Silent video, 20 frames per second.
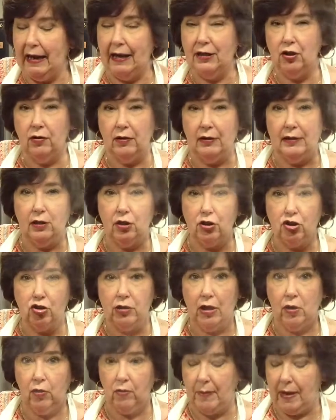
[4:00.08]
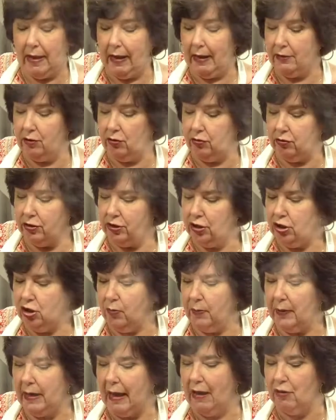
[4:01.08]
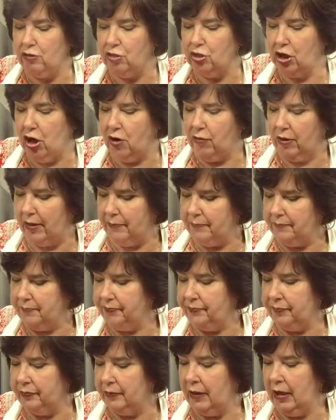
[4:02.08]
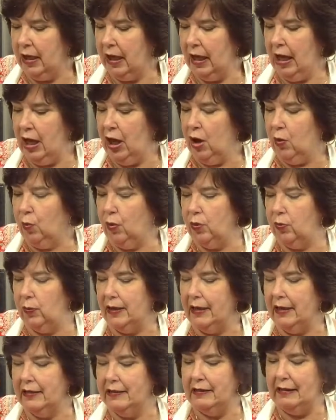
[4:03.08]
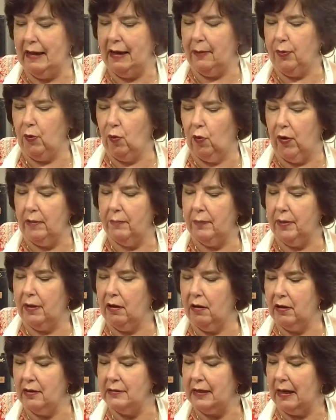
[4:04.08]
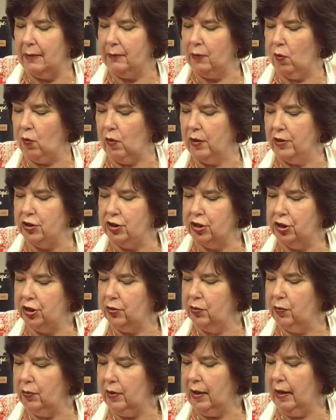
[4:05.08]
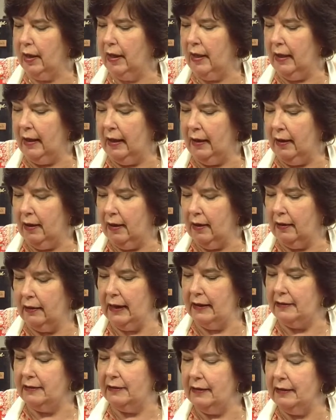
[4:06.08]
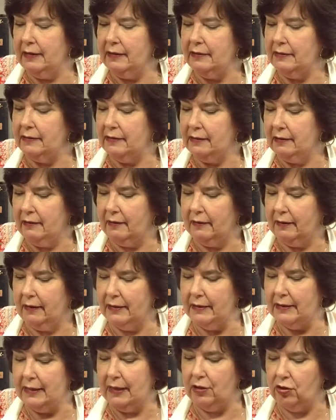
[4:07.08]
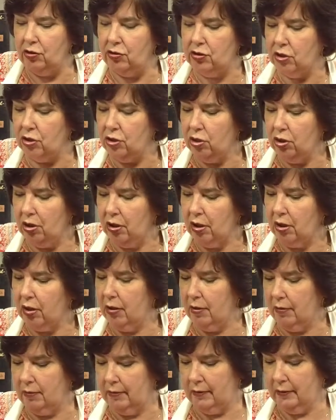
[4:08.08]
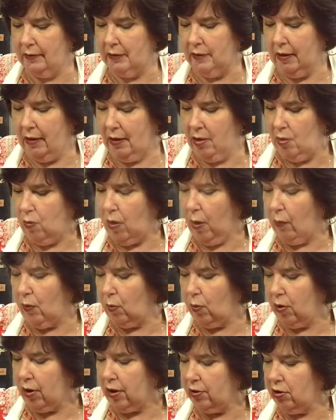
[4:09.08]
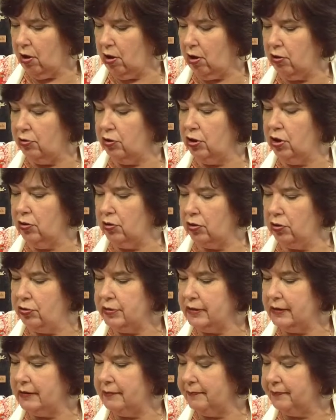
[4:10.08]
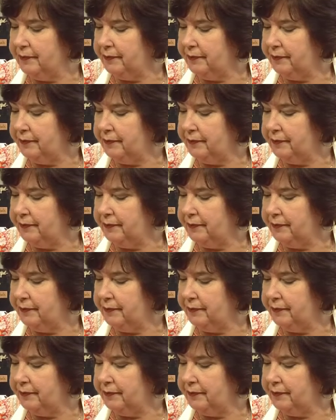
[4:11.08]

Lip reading: I do a little trick with my egg noodles too, but I'll show you when we get to that point because I'm going to let this continue to cook while we're working on our noodles.